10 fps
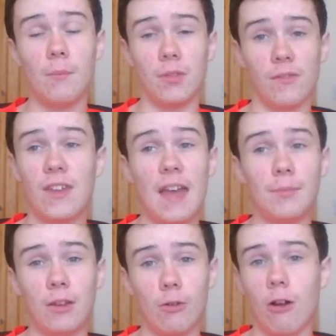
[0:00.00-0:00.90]
but they've
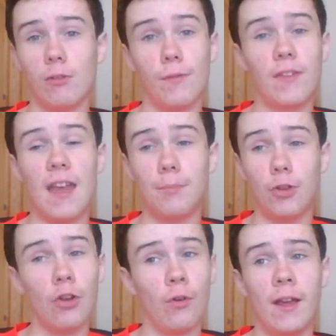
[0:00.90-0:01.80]
kept Aguero, they've
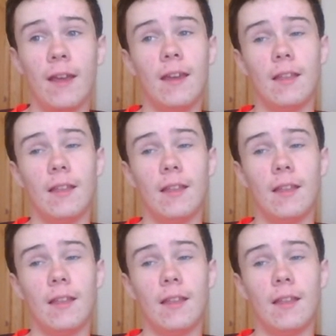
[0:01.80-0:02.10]
kept Toure,